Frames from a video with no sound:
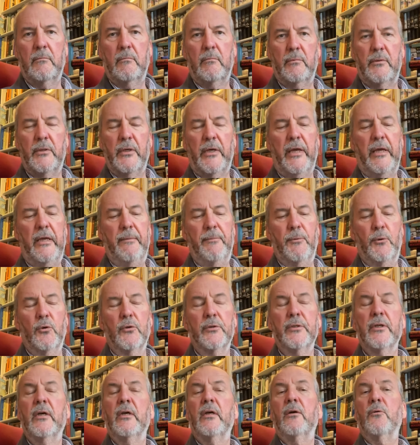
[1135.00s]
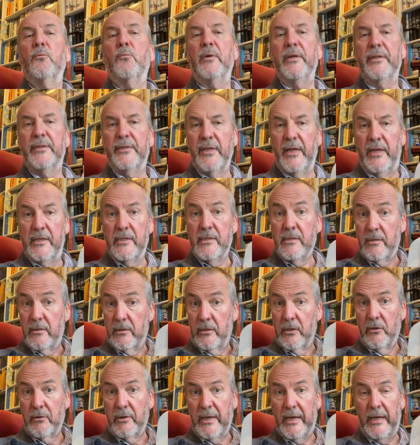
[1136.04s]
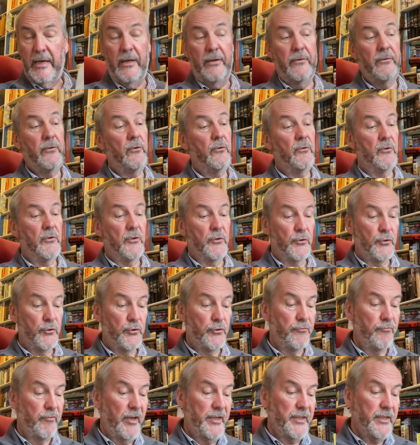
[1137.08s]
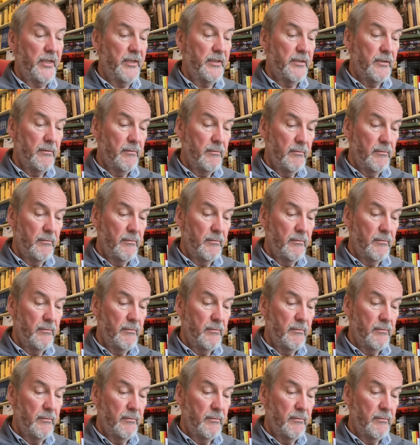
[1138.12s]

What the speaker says: the keyboard. With this, you can. You can shred it.